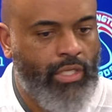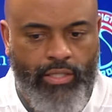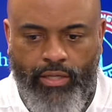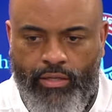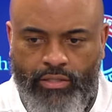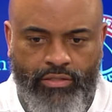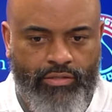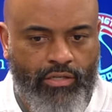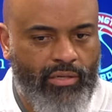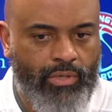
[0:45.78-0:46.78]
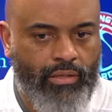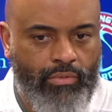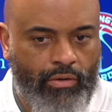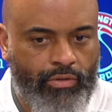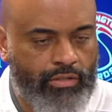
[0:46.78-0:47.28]
Yeah, I think it's his thumb. I
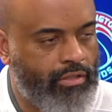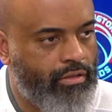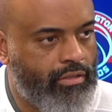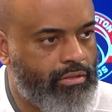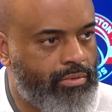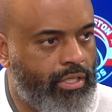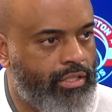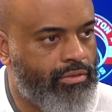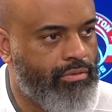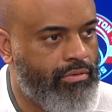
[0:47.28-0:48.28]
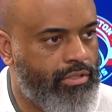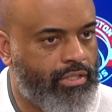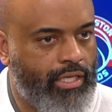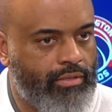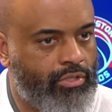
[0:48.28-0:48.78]
don't think it's anything substantial. Just
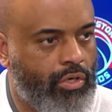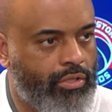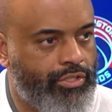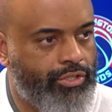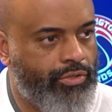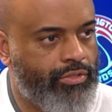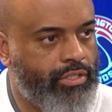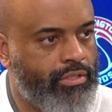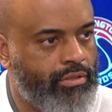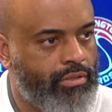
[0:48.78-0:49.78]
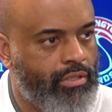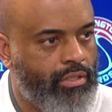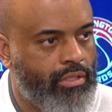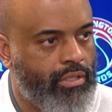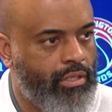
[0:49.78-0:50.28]
got it caught in a jersey,
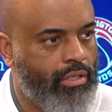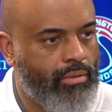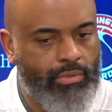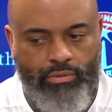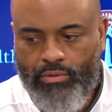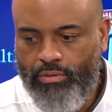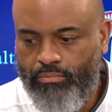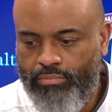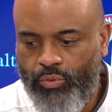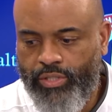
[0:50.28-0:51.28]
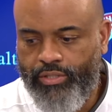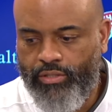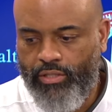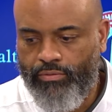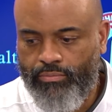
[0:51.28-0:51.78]
um, and, and tweaked it
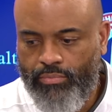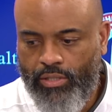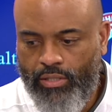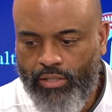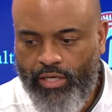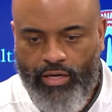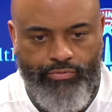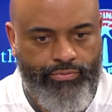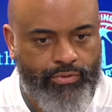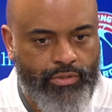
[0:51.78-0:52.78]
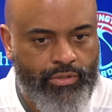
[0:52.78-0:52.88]
there. Uh, Gaff.